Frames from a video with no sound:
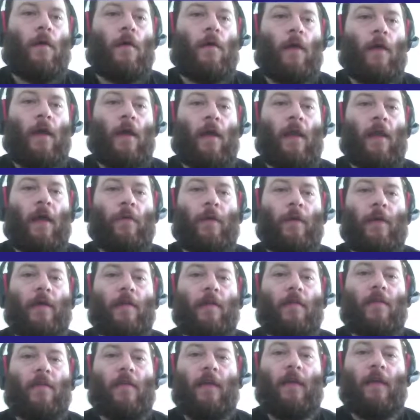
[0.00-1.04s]
And now we
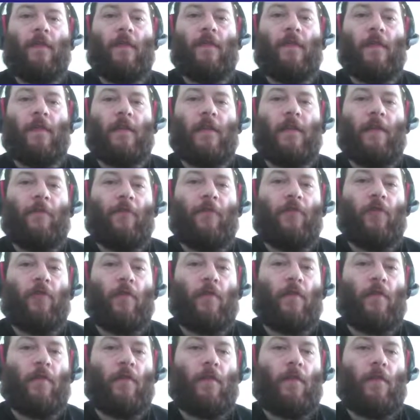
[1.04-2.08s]
can see the
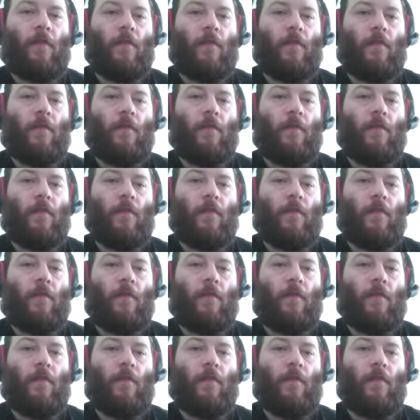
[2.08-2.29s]
difference.